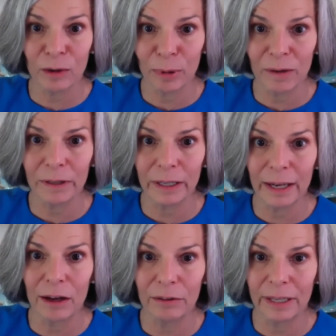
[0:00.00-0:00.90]
public
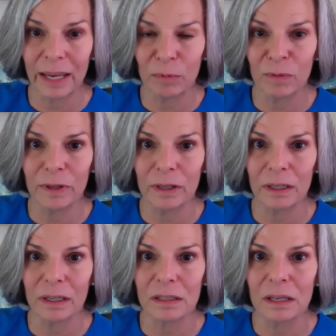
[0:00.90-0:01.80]
health
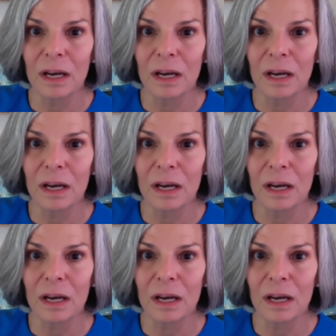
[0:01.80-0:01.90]
capabilities